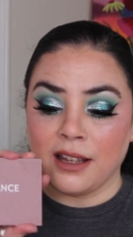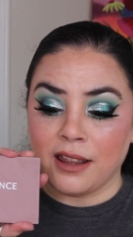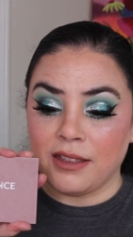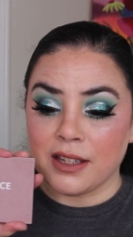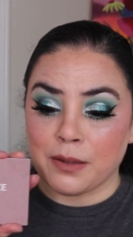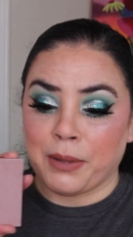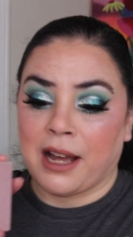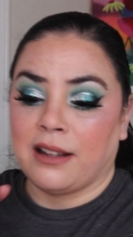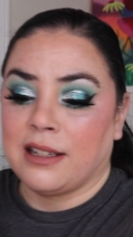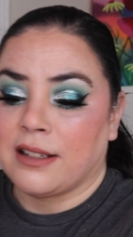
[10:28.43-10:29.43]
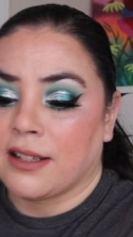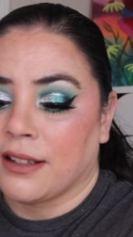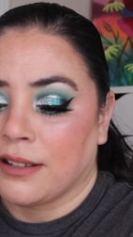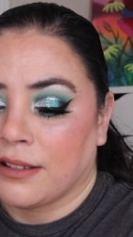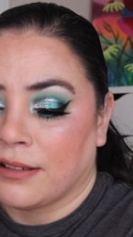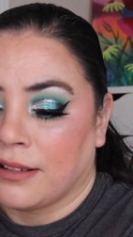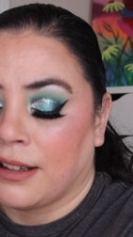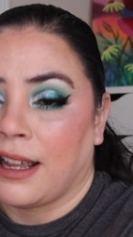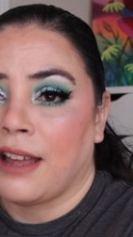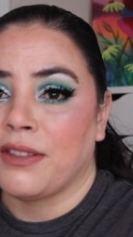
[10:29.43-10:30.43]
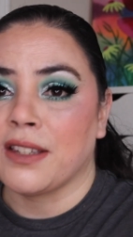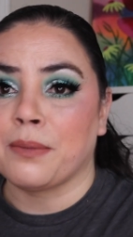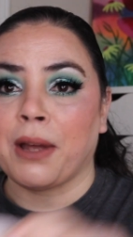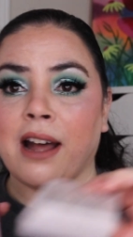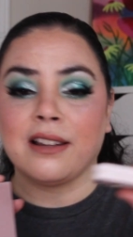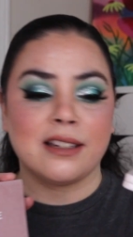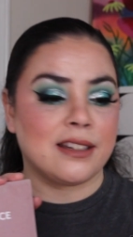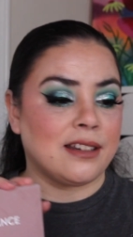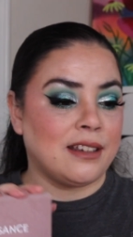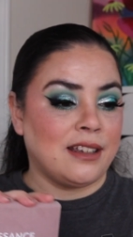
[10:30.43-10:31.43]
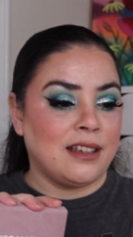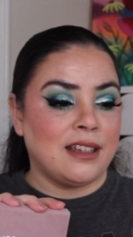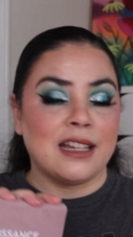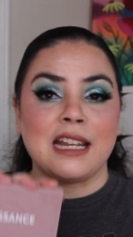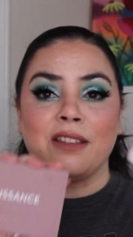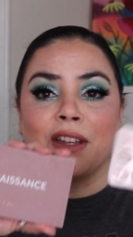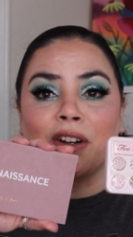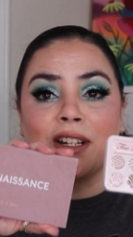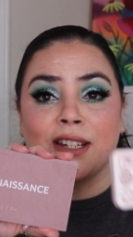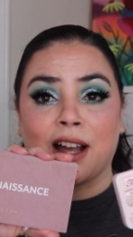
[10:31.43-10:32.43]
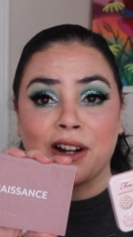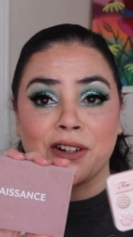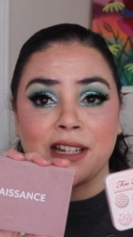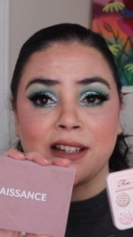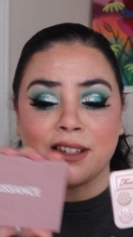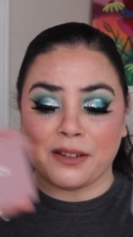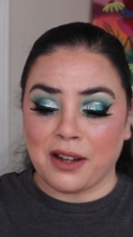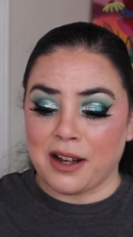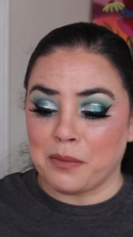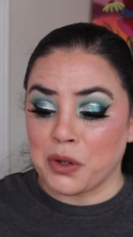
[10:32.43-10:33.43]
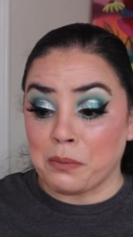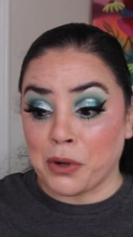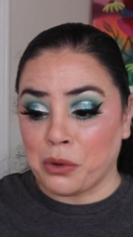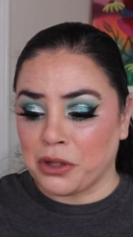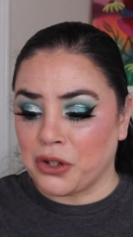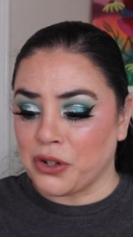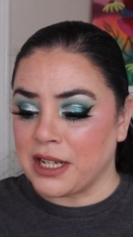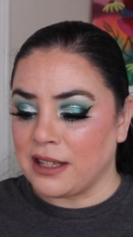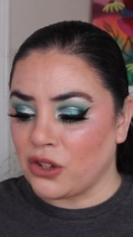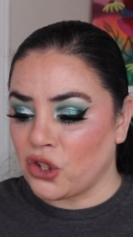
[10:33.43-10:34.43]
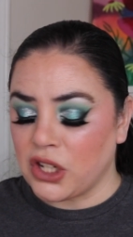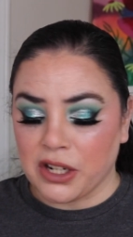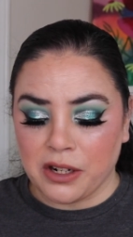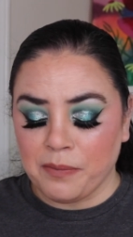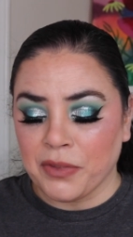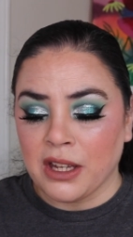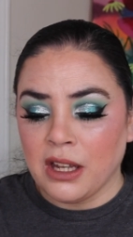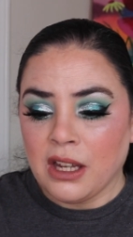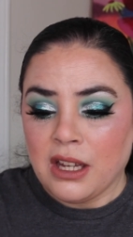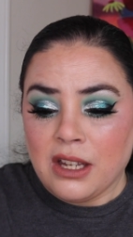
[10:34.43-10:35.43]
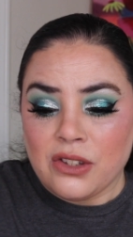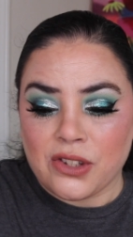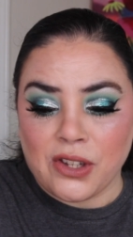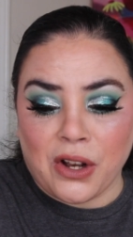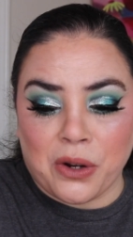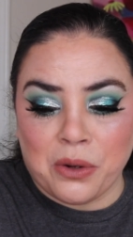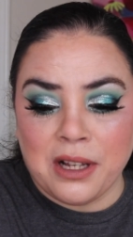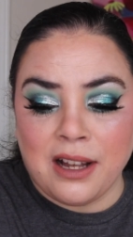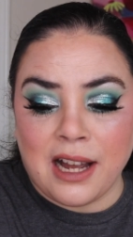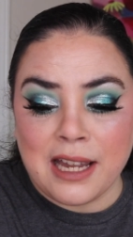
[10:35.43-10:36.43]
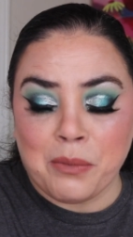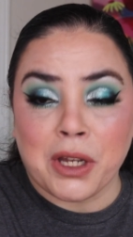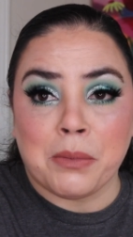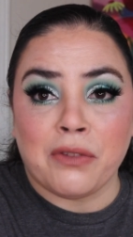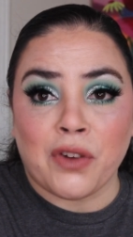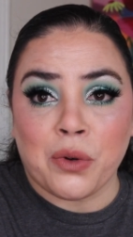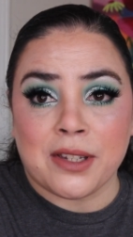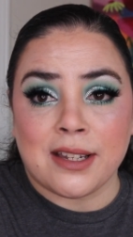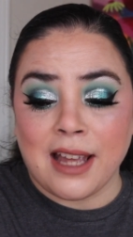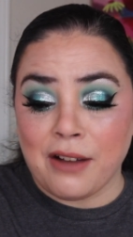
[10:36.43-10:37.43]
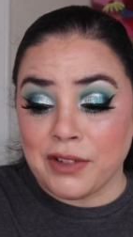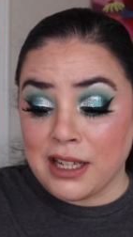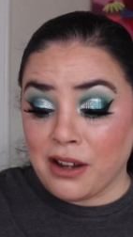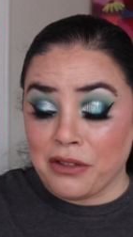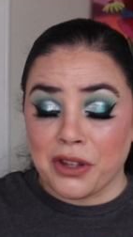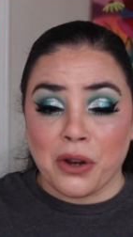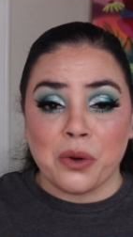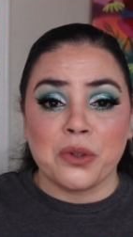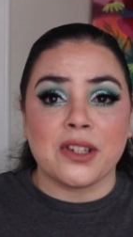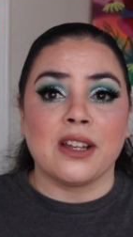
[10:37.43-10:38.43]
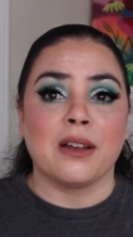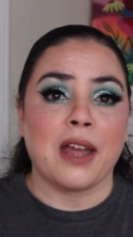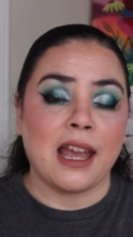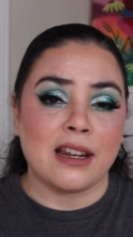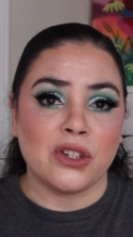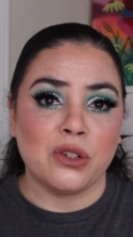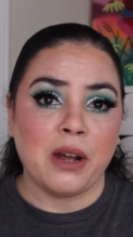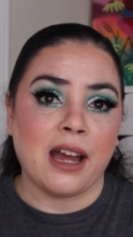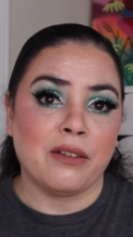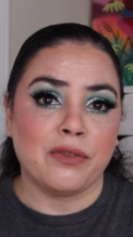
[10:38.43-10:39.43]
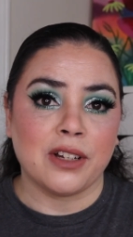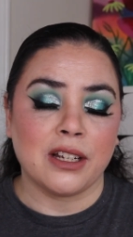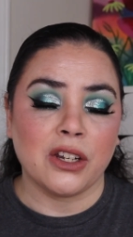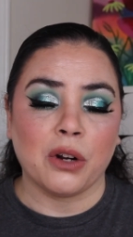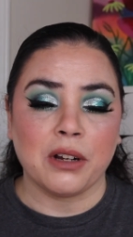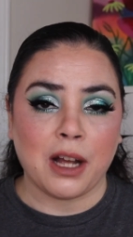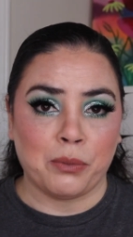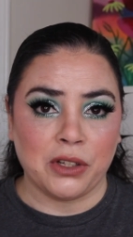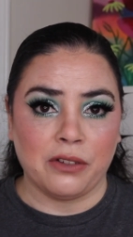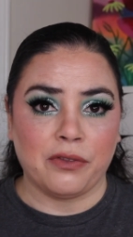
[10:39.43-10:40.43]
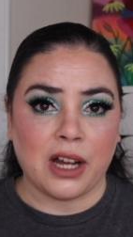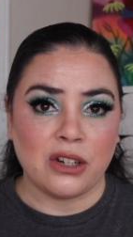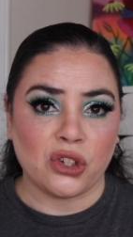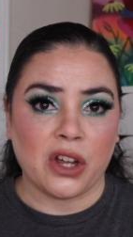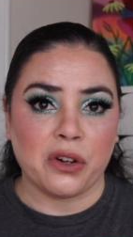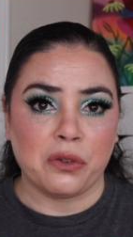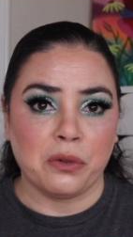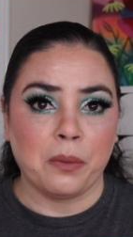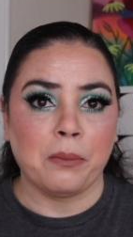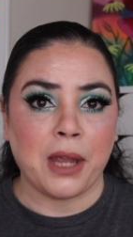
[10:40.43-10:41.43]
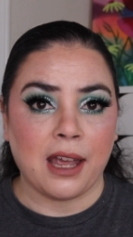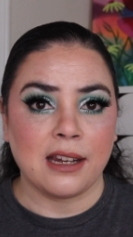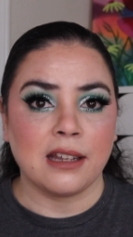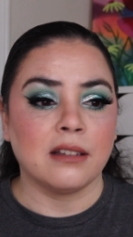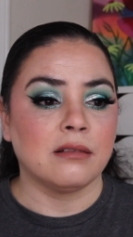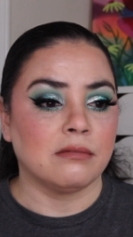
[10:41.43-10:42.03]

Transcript: this palette and this palette in their entireties, um, both during this year. So I am going to be focusing heavily on those, and I do have, uh, you know, a couple of eyeshadow panning